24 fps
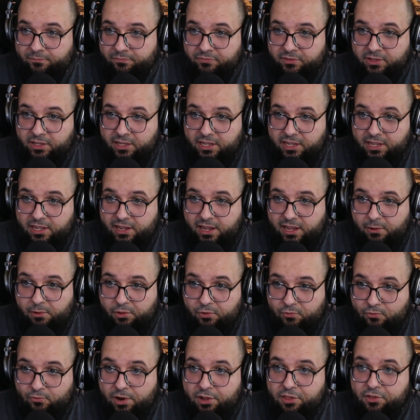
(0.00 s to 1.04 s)
and was
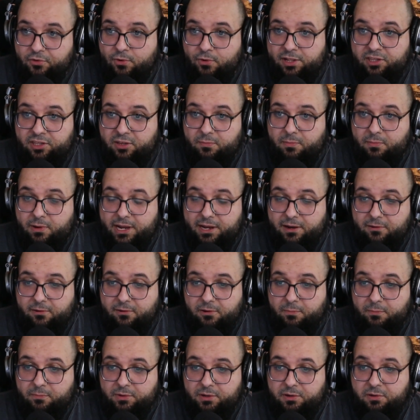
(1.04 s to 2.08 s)
resurrected by her
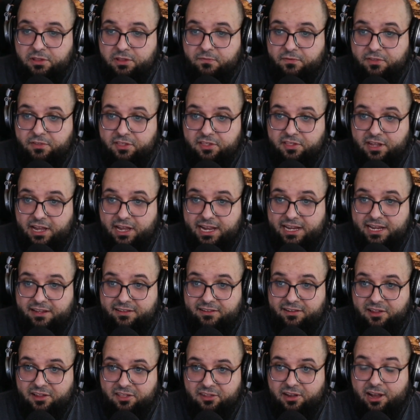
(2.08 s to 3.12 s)
abusive
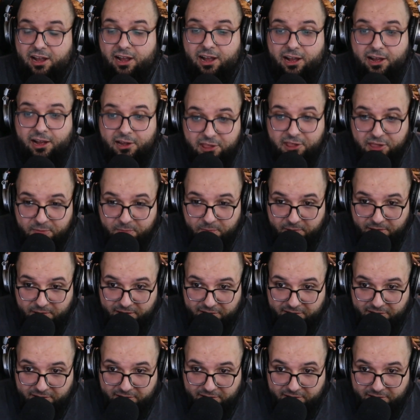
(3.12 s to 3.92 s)
scientist husband.